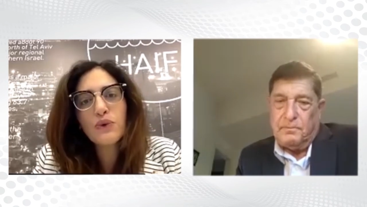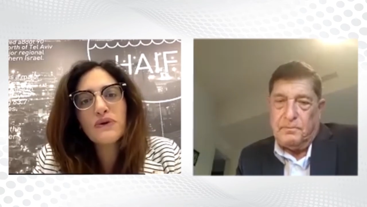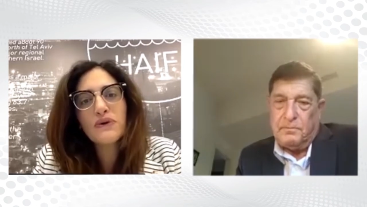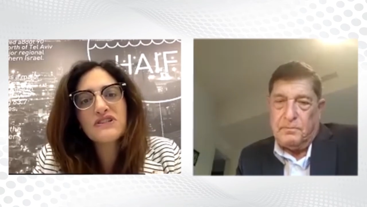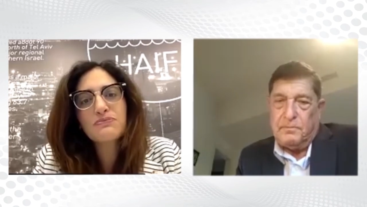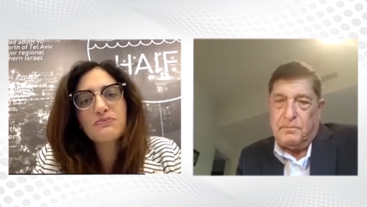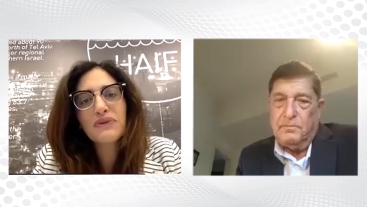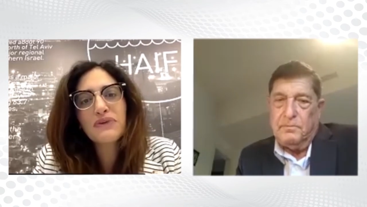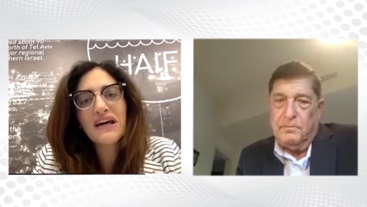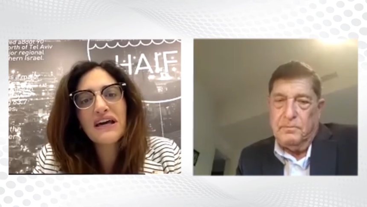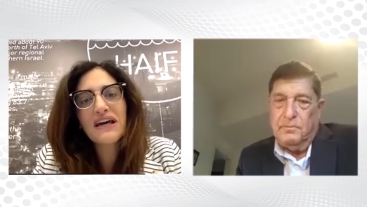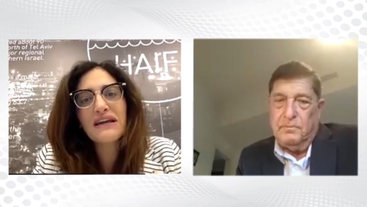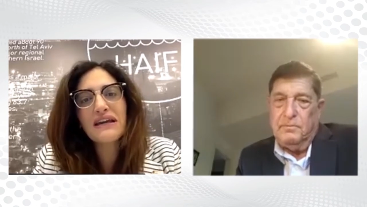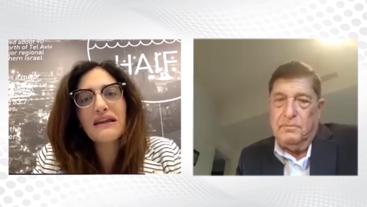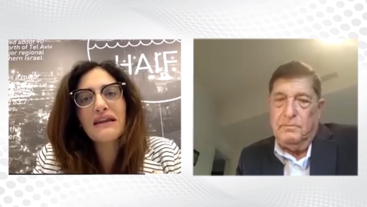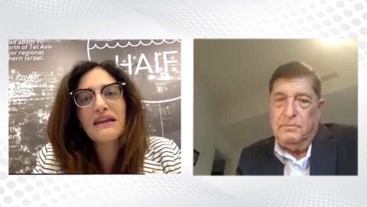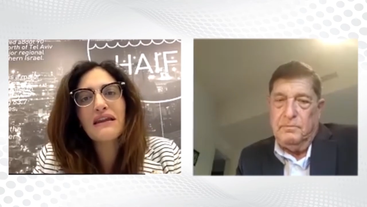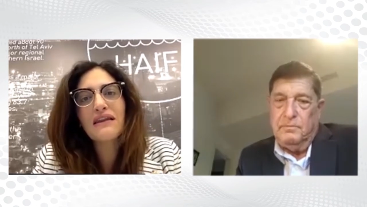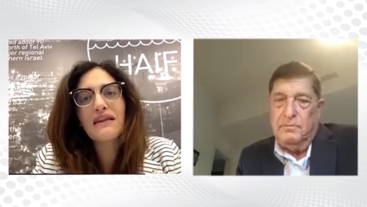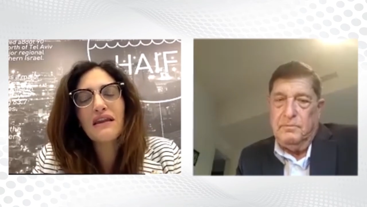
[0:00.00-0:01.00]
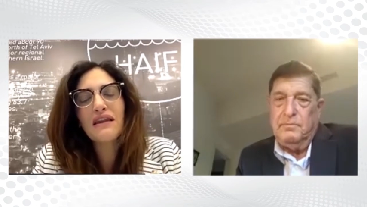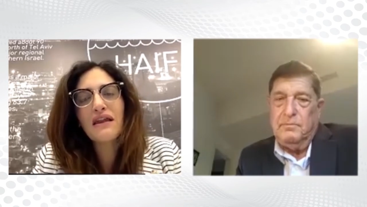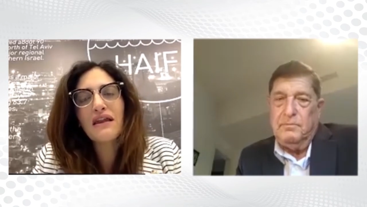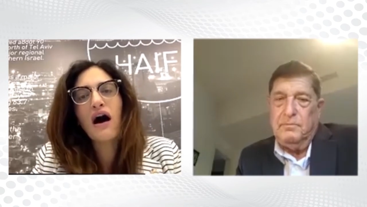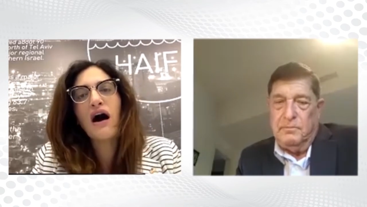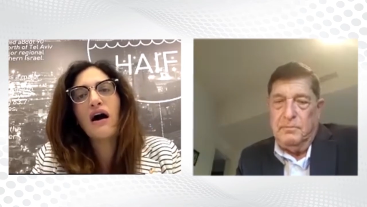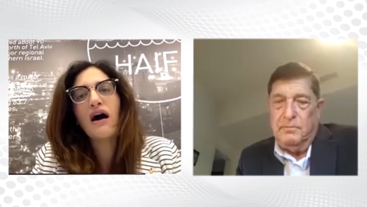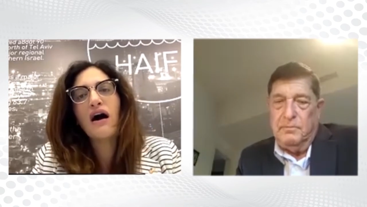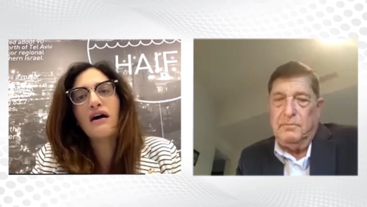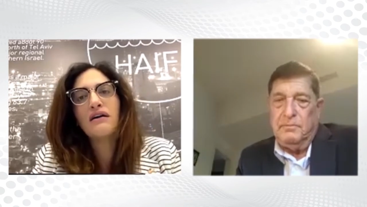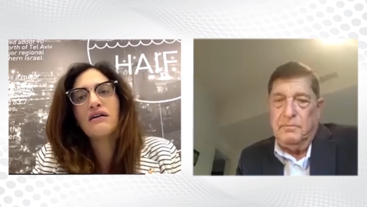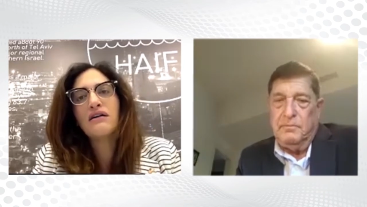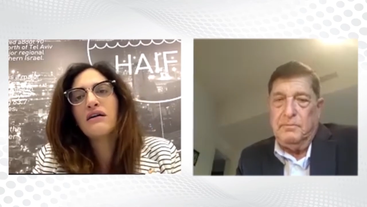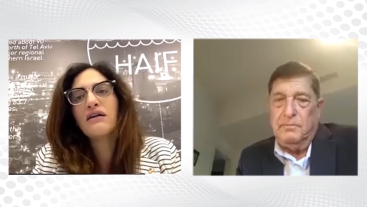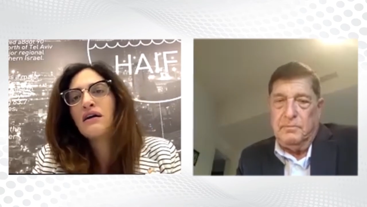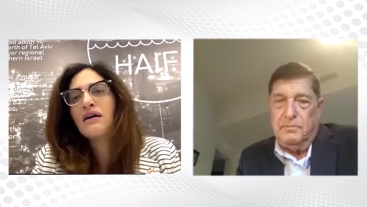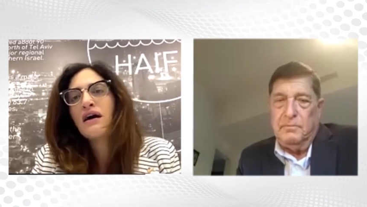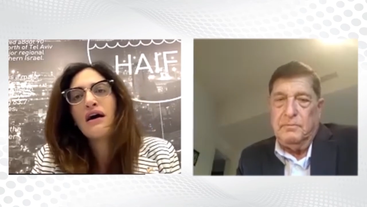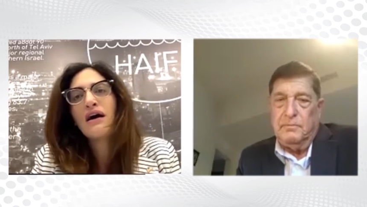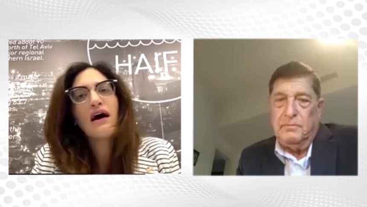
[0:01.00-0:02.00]
Speaker 1: explain uh,
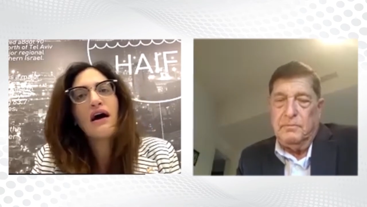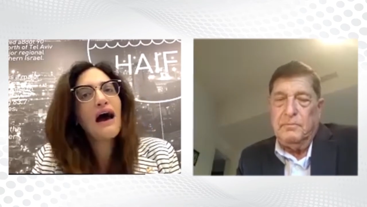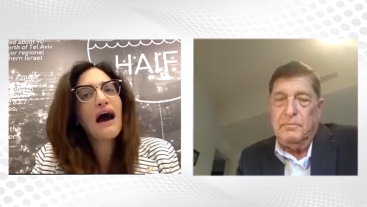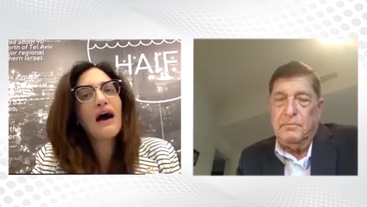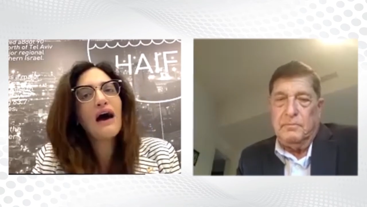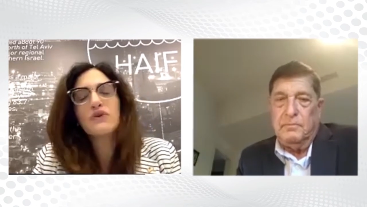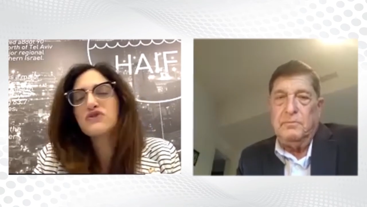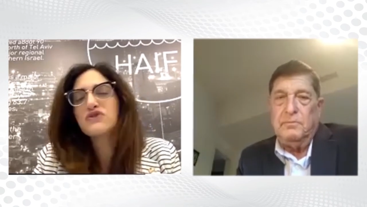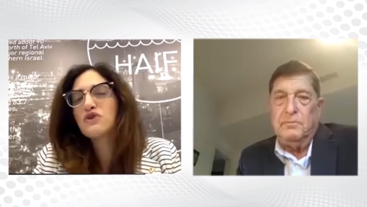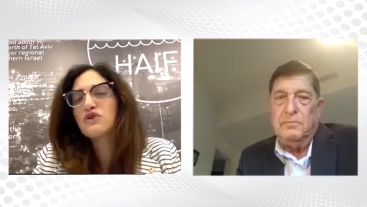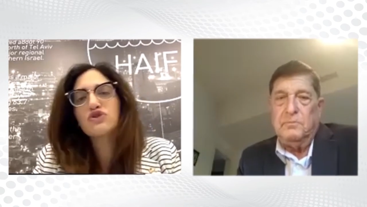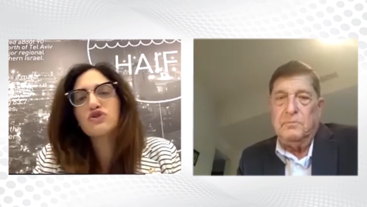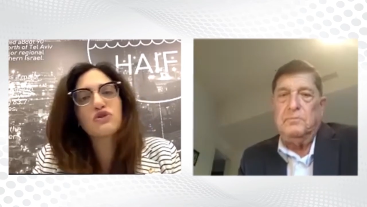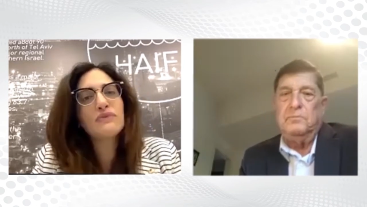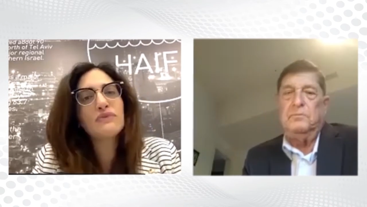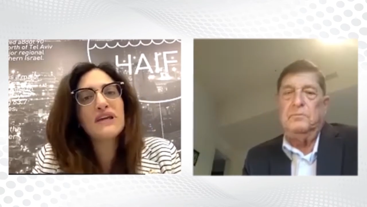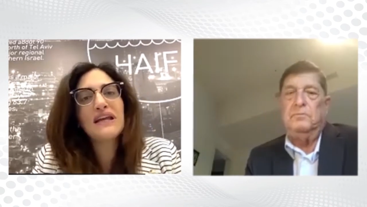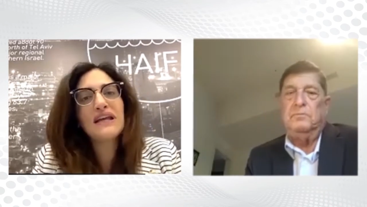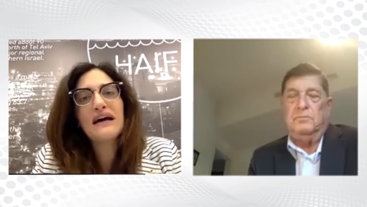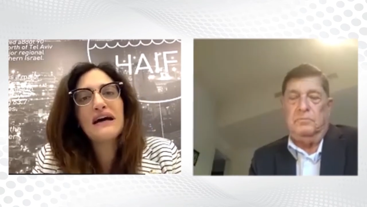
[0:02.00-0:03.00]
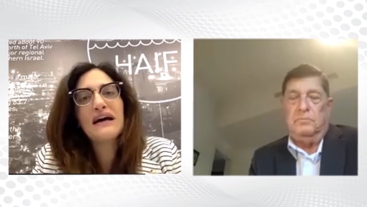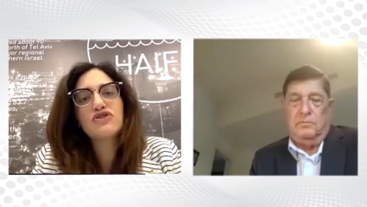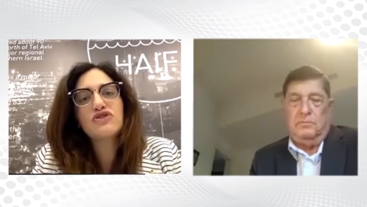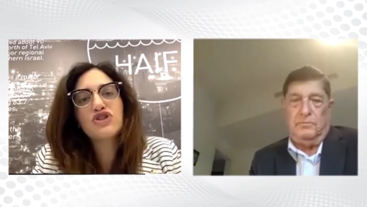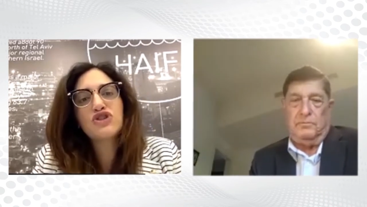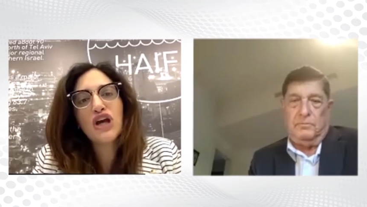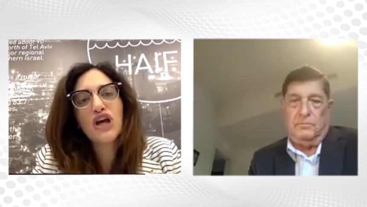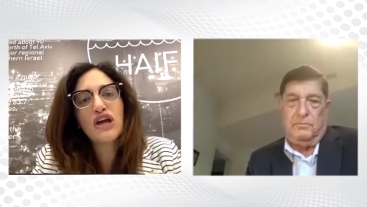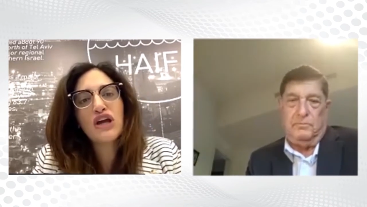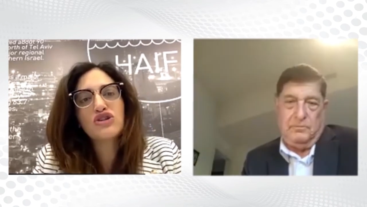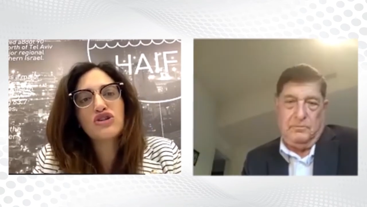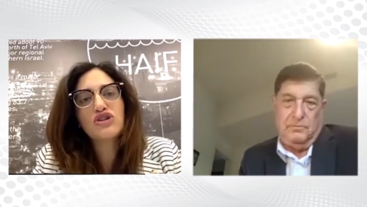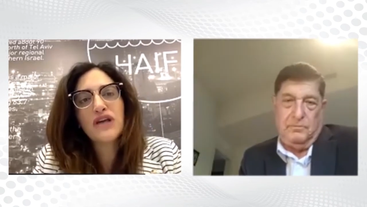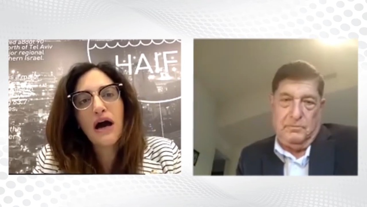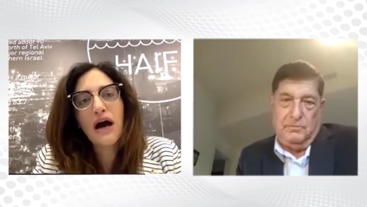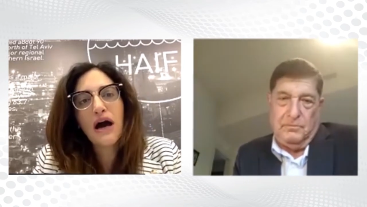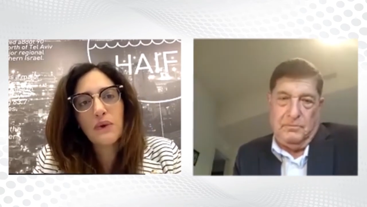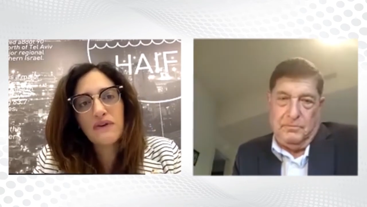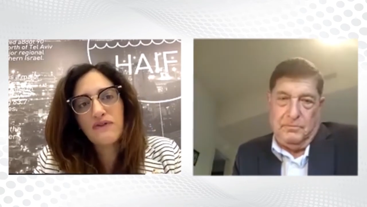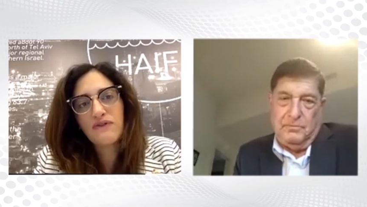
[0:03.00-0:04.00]
how social media has changed how we
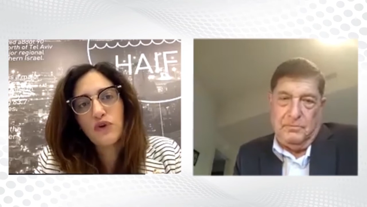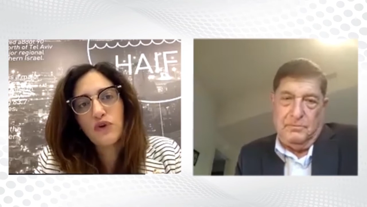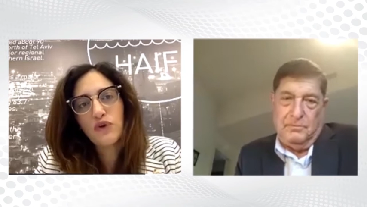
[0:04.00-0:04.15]
view